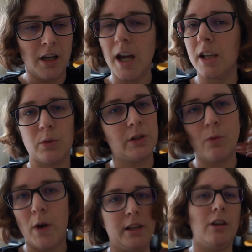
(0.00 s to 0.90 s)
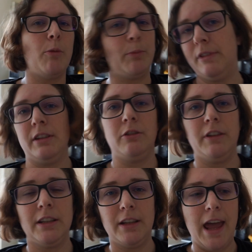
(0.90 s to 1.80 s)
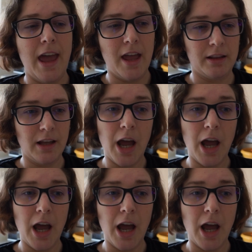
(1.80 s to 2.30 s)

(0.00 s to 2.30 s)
It was quite the opposite of it, and